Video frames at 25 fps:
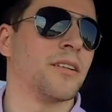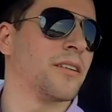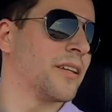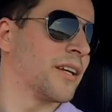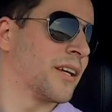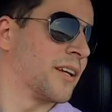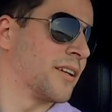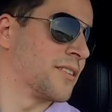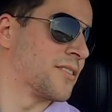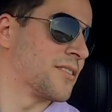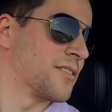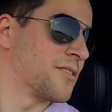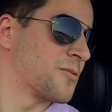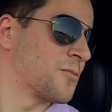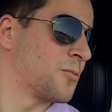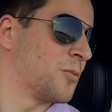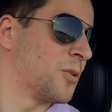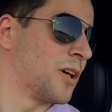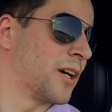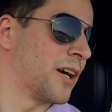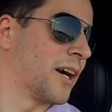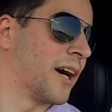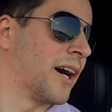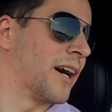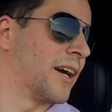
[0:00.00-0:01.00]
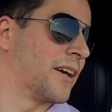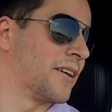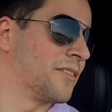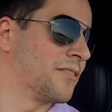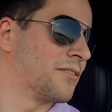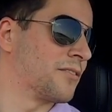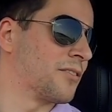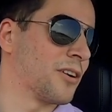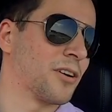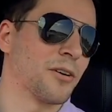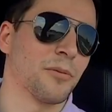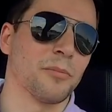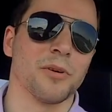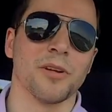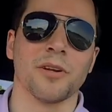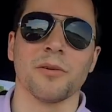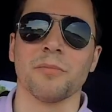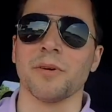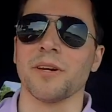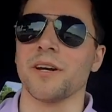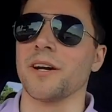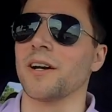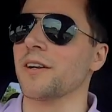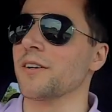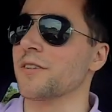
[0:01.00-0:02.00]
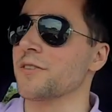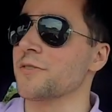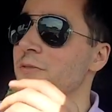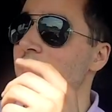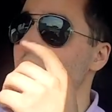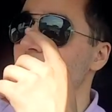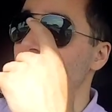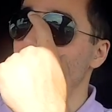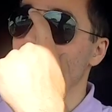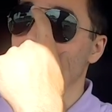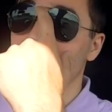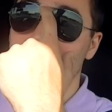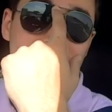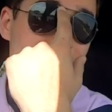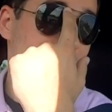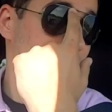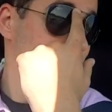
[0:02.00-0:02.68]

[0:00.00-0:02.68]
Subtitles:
think it's this one guy in front of me, to be honest with you.